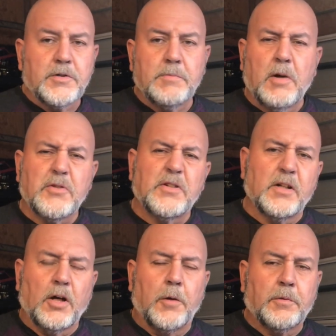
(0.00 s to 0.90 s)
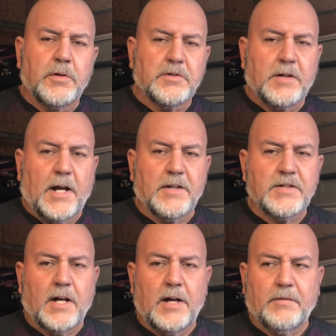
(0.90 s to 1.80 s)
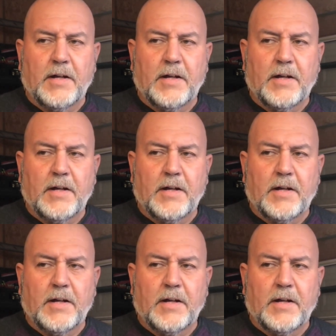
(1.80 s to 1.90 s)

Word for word: mostly the GoPros on the outside if I